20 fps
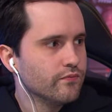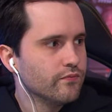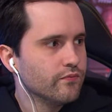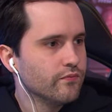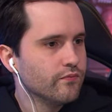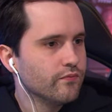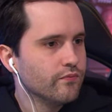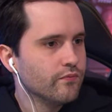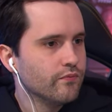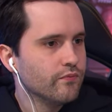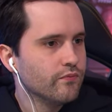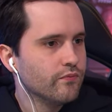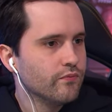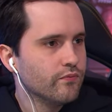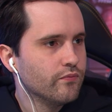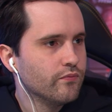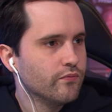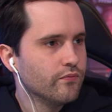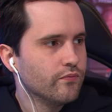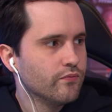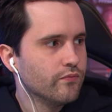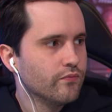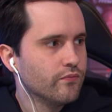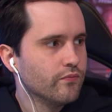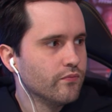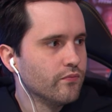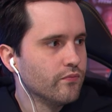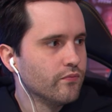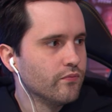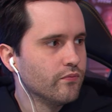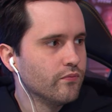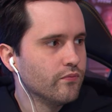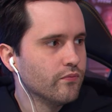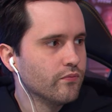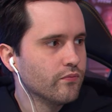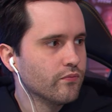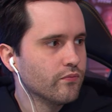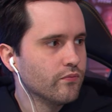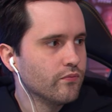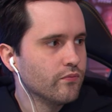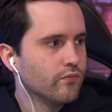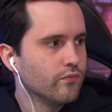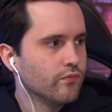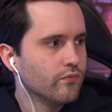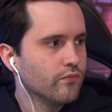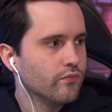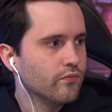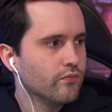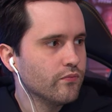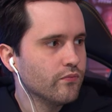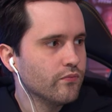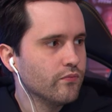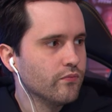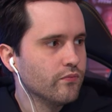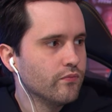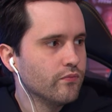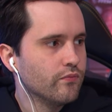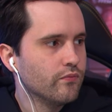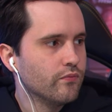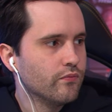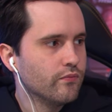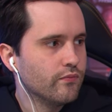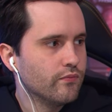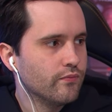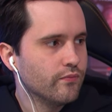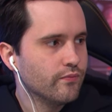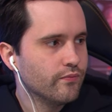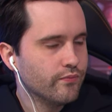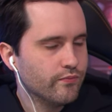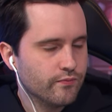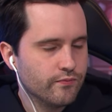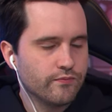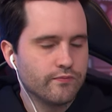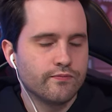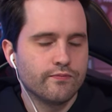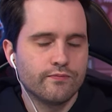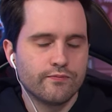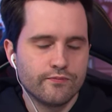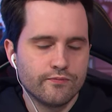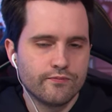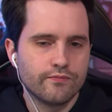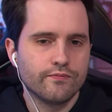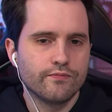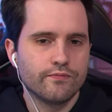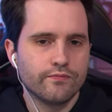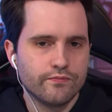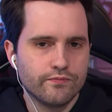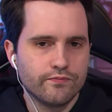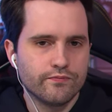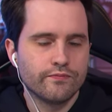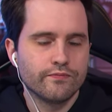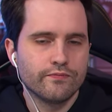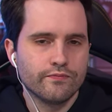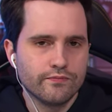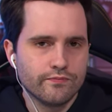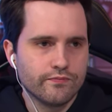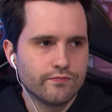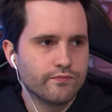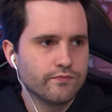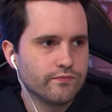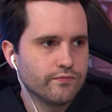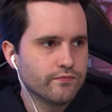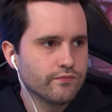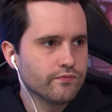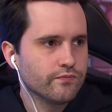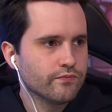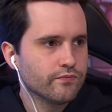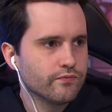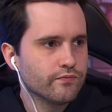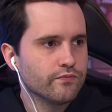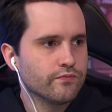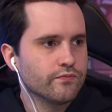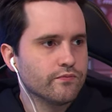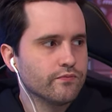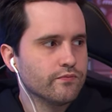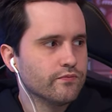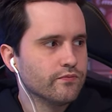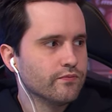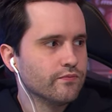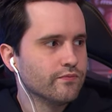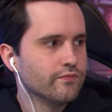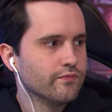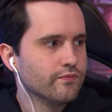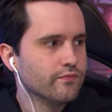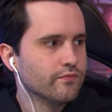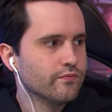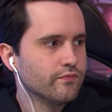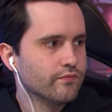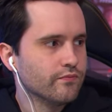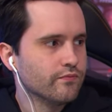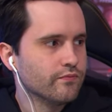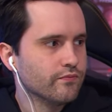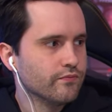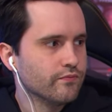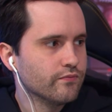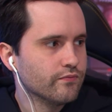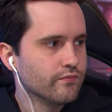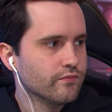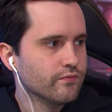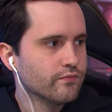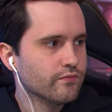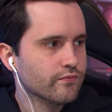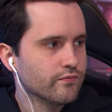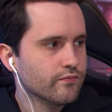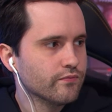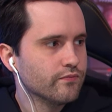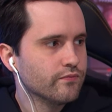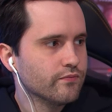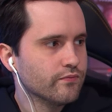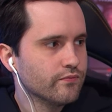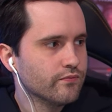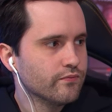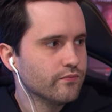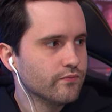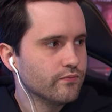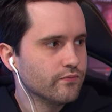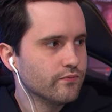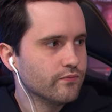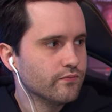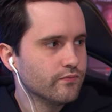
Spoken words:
The person shown says nothing.